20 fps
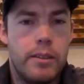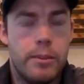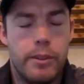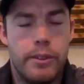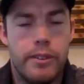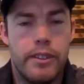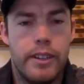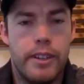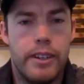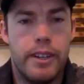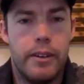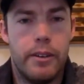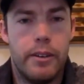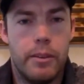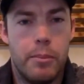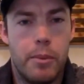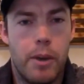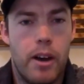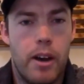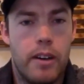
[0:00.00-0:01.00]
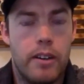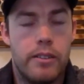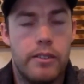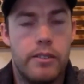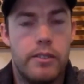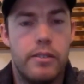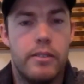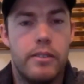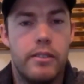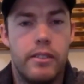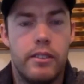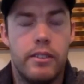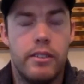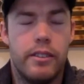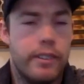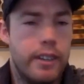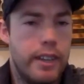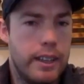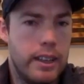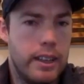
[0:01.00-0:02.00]
We'll send out the box
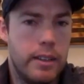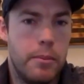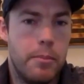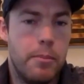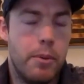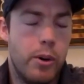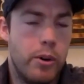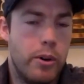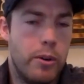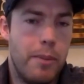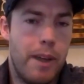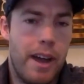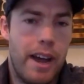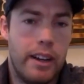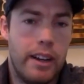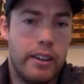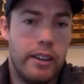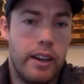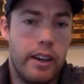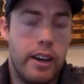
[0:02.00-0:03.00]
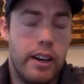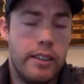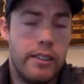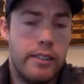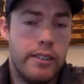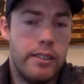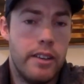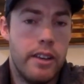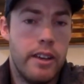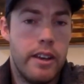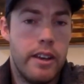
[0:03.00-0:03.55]
to get the motor back to us.